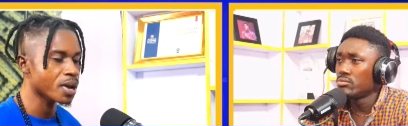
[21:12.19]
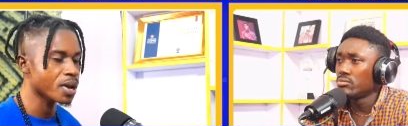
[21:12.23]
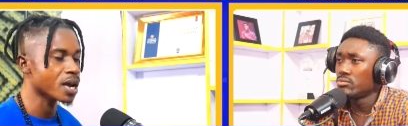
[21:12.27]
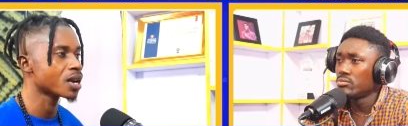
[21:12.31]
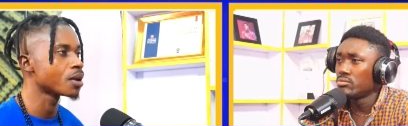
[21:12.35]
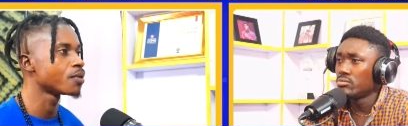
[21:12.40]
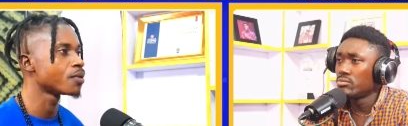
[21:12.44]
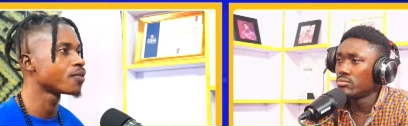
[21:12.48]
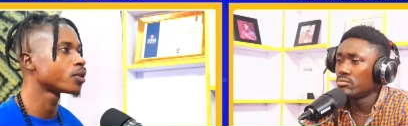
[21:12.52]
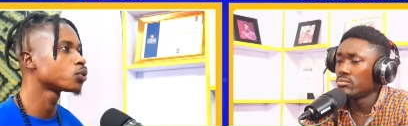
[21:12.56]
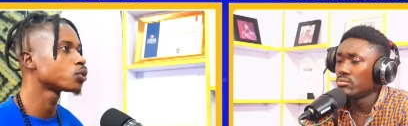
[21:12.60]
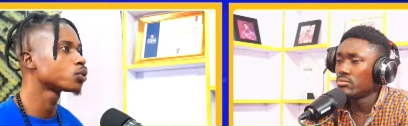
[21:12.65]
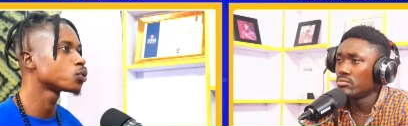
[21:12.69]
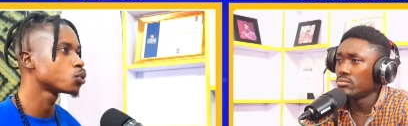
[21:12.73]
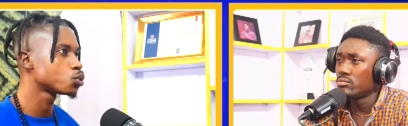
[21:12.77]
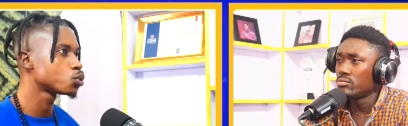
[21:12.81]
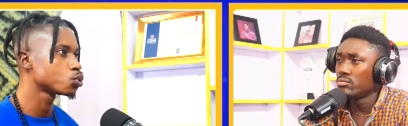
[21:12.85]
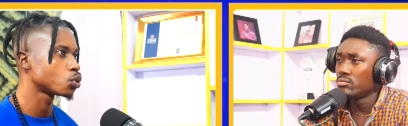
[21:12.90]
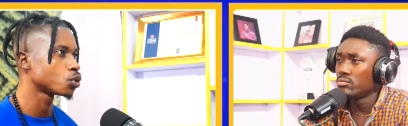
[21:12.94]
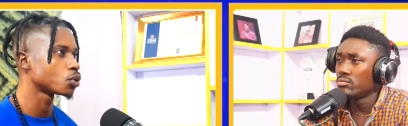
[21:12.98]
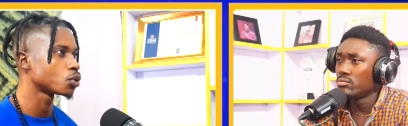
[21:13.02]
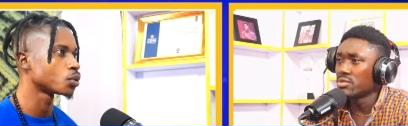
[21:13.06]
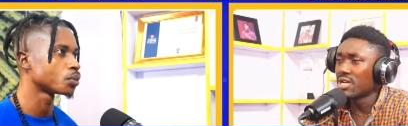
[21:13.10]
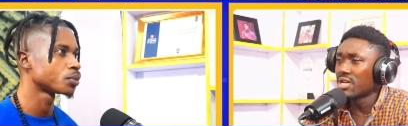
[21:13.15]
Speaker 1: came from Tunsu.
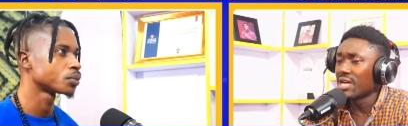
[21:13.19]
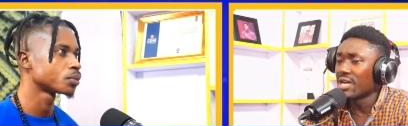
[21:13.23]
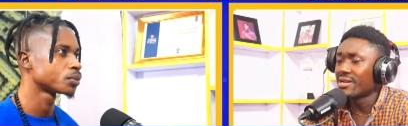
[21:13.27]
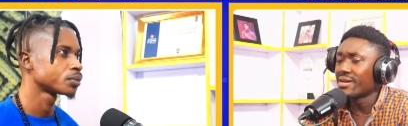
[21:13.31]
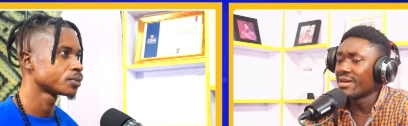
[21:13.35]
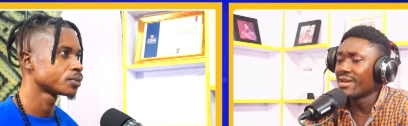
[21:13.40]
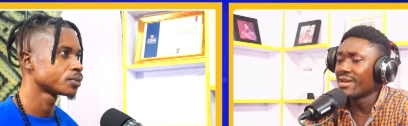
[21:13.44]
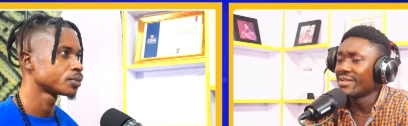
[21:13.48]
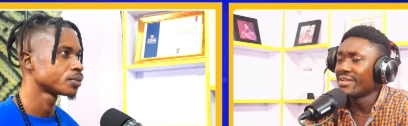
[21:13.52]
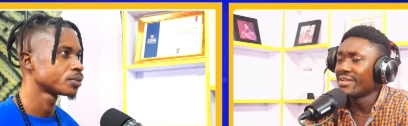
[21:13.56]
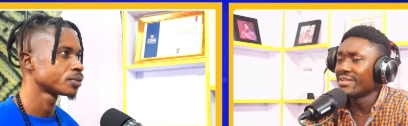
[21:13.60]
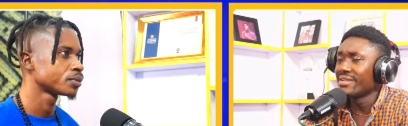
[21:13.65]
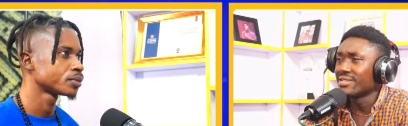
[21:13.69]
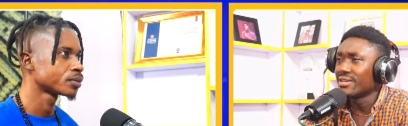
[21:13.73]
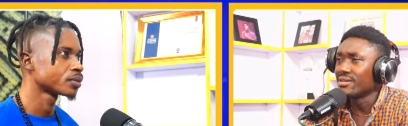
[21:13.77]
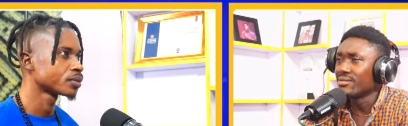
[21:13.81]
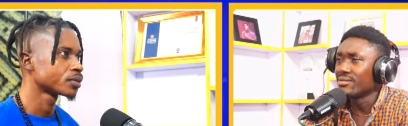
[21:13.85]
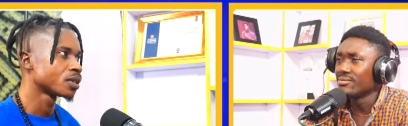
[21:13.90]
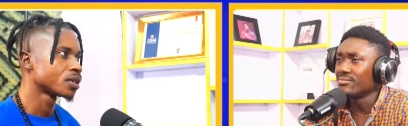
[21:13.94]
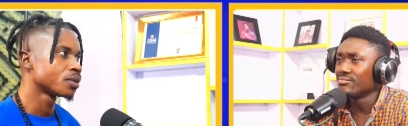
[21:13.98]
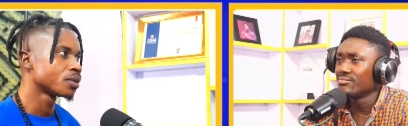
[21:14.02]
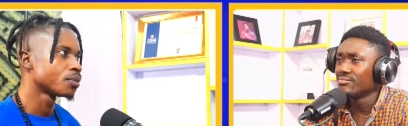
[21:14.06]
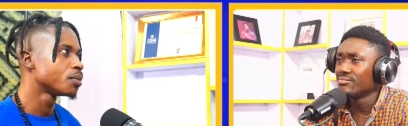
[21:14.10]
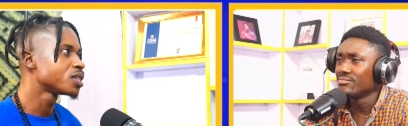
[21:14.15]
Kakani, saying,
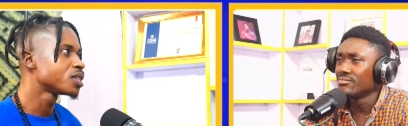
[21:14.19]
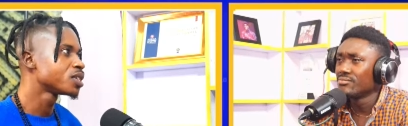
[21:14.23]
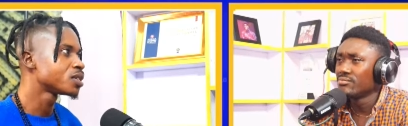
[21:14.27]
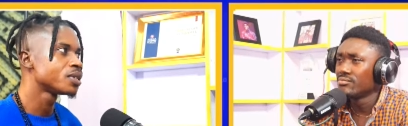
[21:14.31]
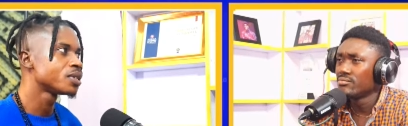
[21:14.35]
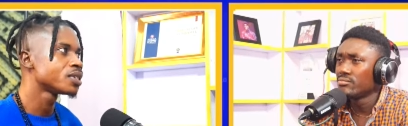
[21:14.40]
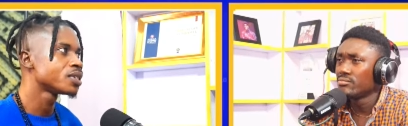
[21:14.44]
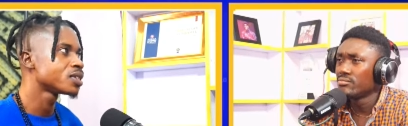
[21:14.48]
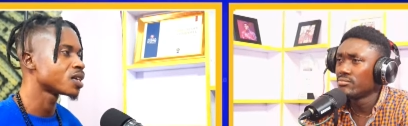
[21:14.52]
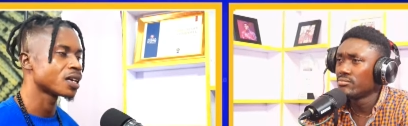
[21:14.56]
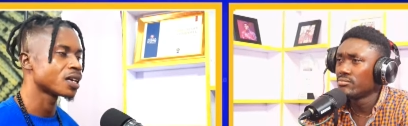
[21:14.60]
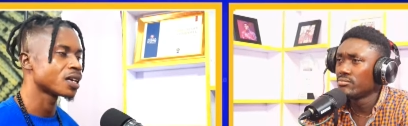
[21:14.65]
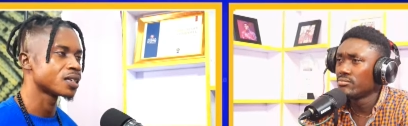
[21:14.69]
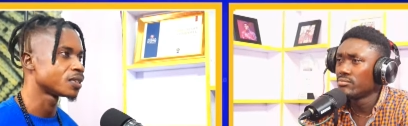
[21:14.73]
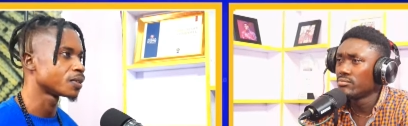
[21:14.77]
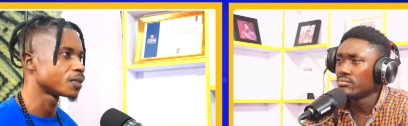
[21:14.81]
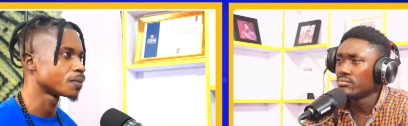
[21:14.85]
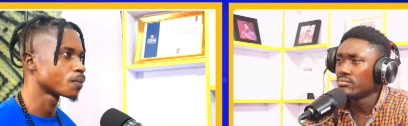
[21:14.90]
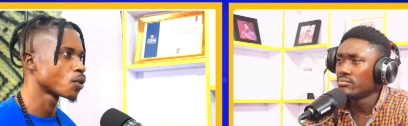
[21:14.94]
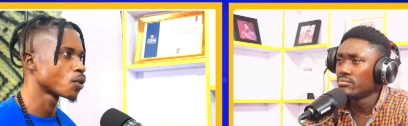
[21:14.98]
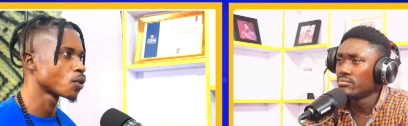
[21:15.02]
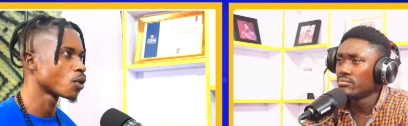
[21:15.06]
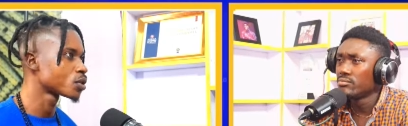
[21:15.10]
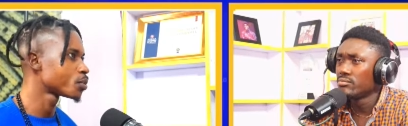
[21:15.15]
meet me in charge,
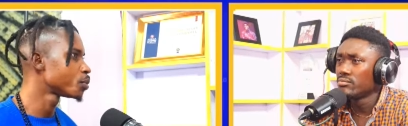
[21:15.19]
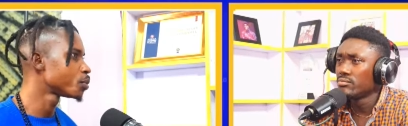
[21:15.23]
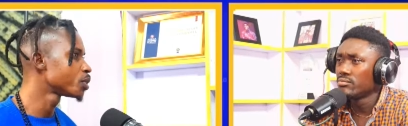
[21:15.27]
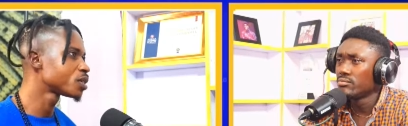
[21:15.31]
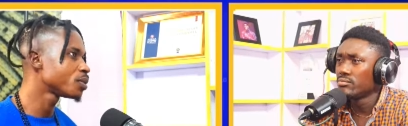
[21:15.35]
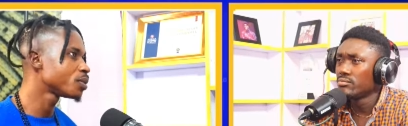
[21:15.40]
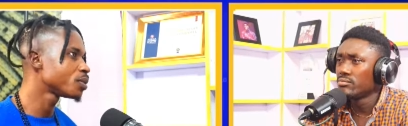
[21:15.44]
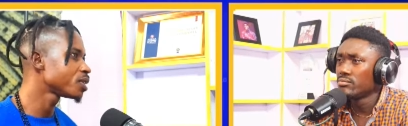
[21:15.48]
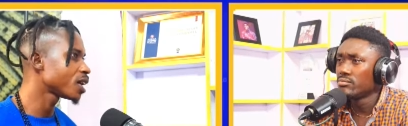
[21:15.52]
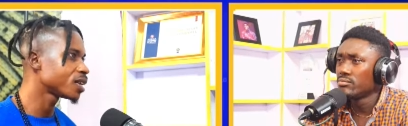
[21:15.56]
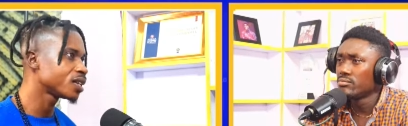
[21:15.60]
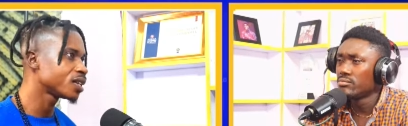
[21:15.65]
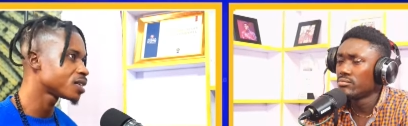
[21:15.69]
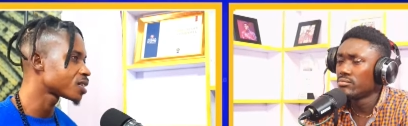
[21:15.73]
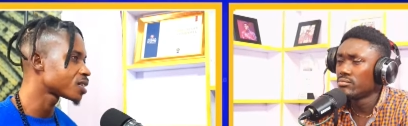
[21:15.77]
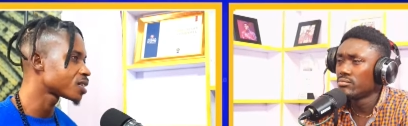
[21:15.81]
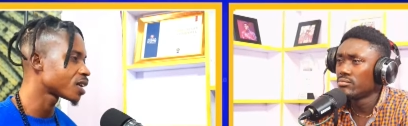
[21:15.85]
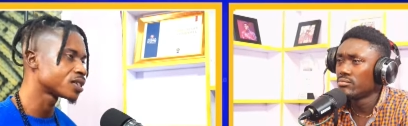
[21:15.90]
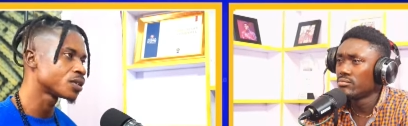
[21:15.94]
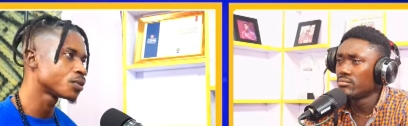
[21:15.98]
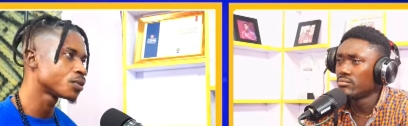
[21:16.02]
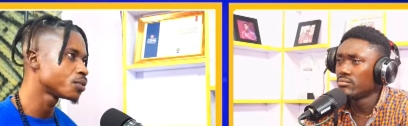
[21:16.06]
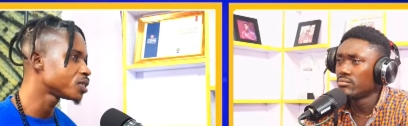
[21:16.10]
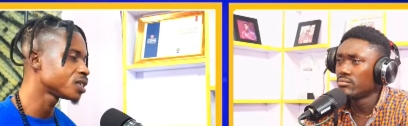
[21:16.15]
because meet me, I didn't charge you
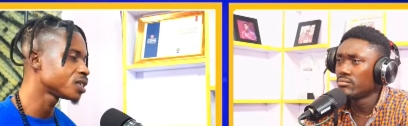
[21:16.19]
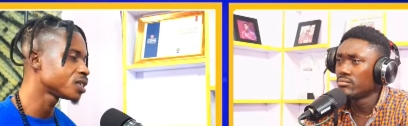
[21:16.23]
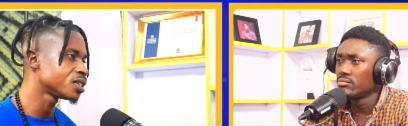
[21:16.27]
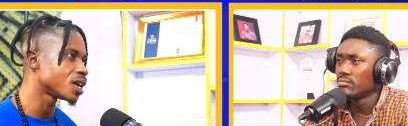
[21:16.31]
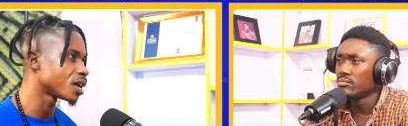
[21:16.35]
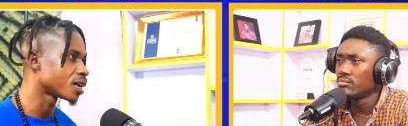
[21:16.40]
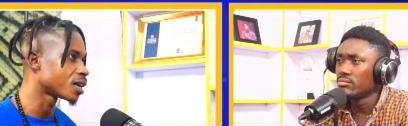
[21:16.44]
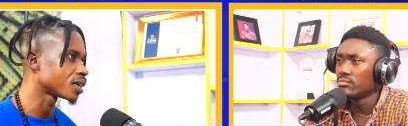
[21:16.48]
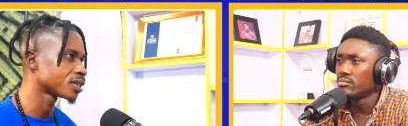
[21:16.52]
visitor.